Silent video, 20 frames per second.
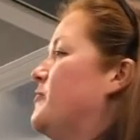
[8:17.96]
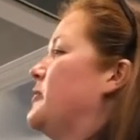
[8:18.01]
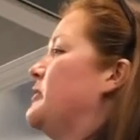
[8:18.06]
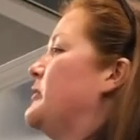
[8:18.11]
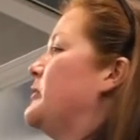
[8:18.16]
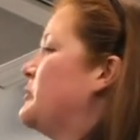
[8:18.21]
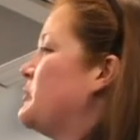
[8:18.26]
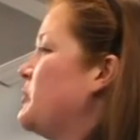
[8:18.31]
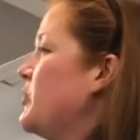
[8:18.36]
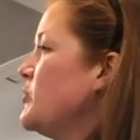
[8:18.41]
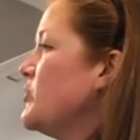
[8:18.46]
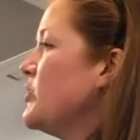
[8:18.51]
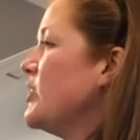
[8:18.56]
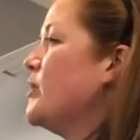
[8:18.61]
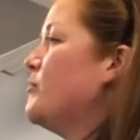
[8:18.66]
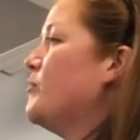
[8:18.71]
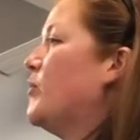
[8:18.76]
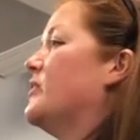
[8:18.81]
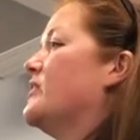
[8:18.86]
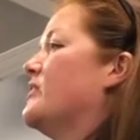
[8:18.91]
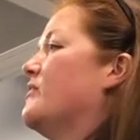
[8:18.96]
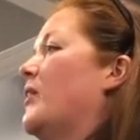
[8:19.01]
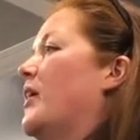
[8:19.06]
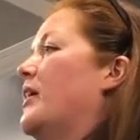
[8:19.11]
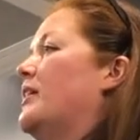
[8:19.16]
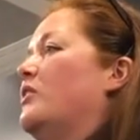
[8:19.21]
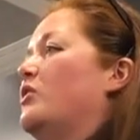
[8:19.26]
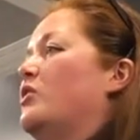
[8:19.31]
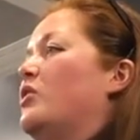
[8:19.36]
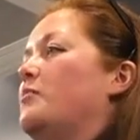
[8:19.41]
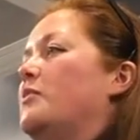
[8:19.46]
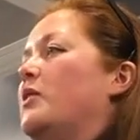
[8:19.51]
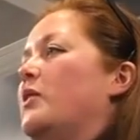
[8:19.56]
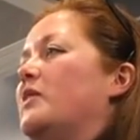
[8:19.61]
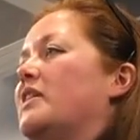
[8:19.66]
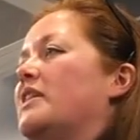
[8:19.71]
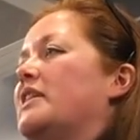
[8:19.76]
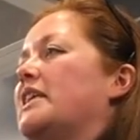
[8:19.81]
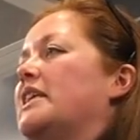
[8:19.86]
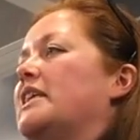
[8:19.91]
for discussion among divided
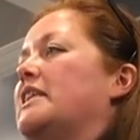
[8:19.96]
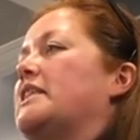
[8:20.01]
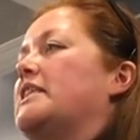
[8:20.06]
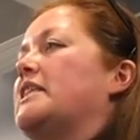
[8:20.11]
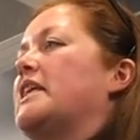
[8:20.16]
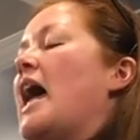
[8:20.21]
communities,